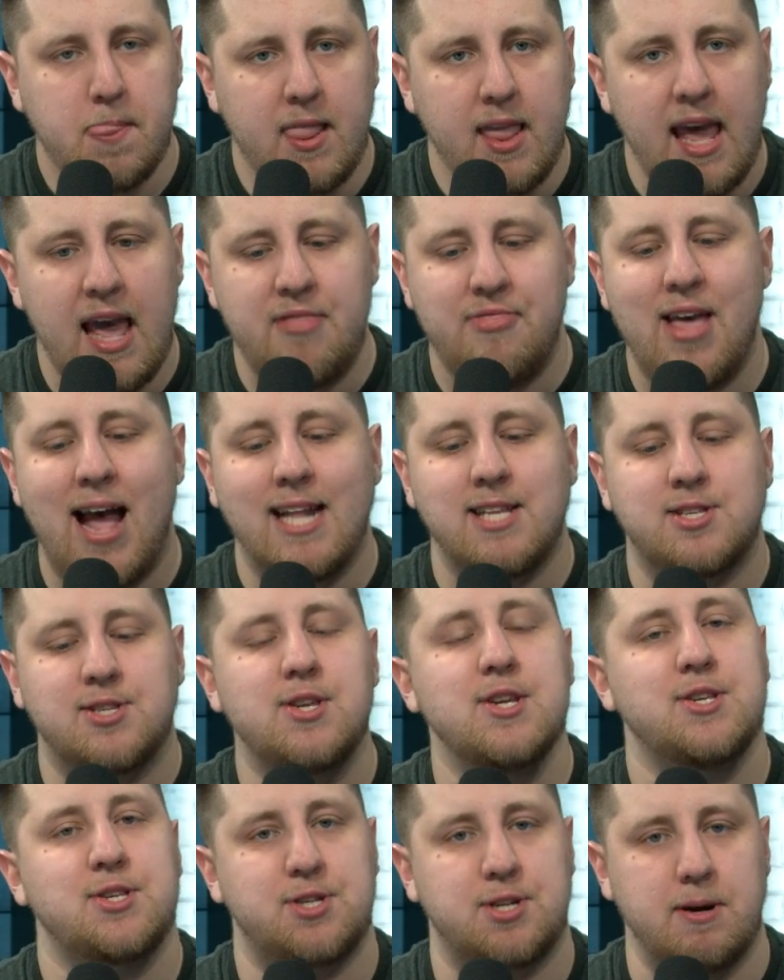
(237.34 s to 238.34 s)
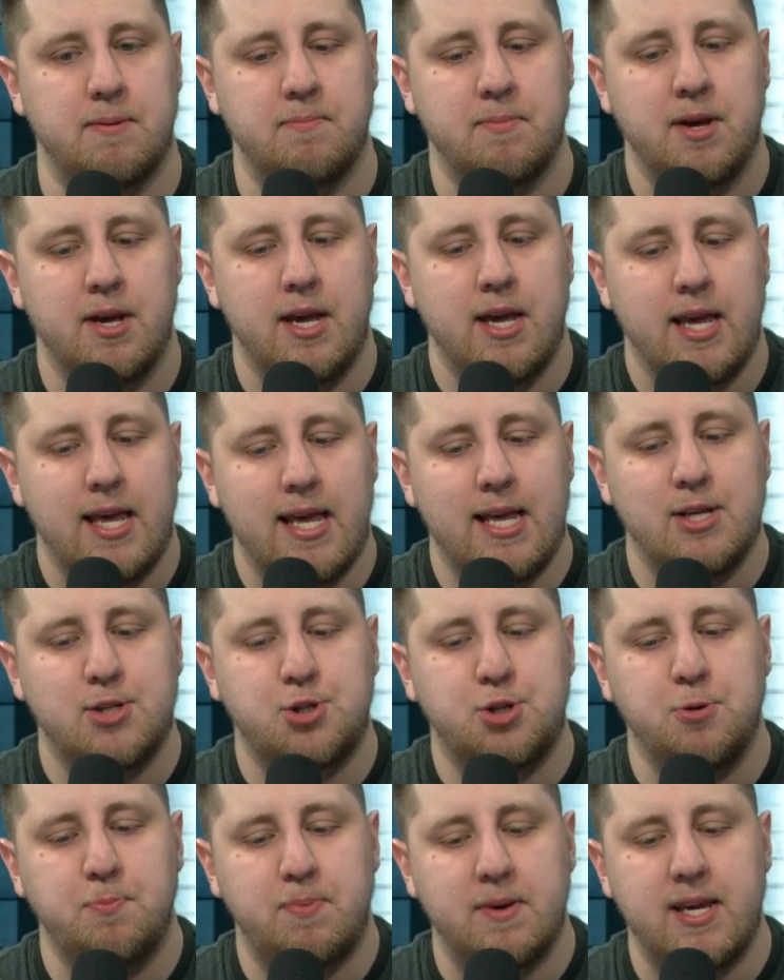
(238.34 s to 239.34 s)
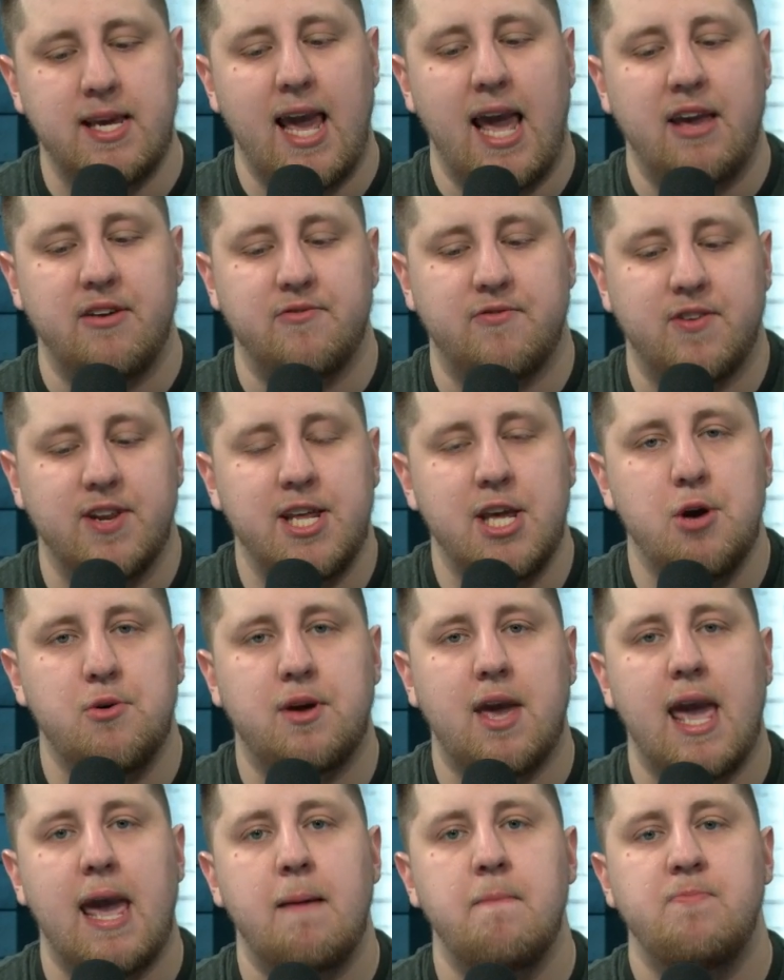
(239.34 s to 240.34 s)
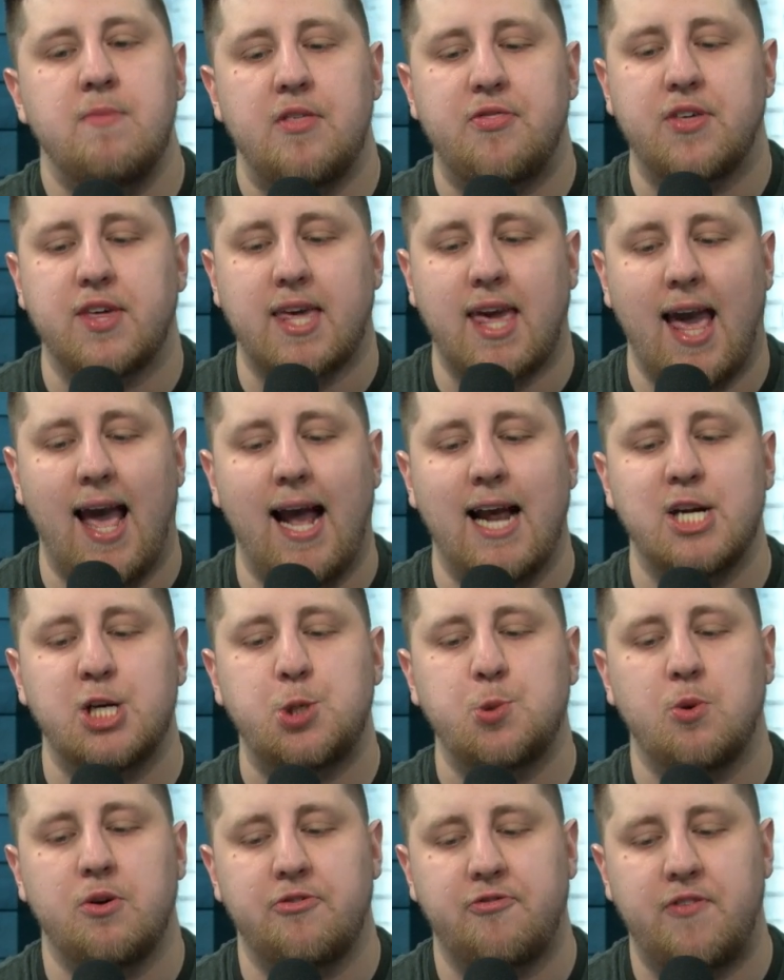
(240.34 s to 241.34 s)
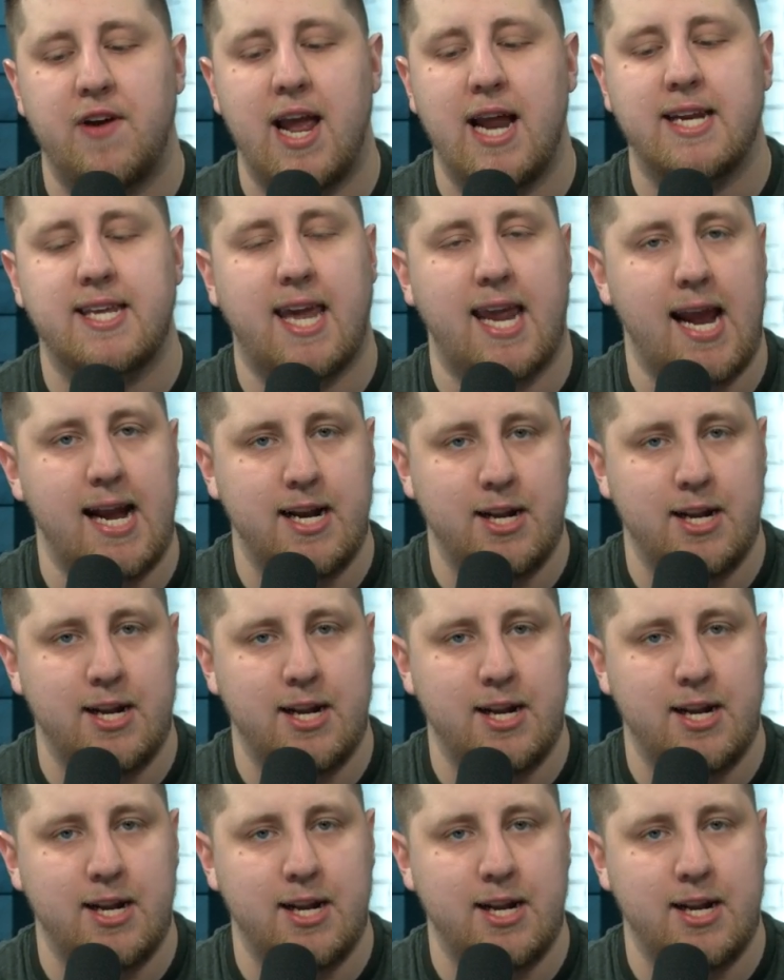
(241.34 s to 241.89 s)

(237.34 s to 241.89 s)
And that system is to be a video game that the casual fan can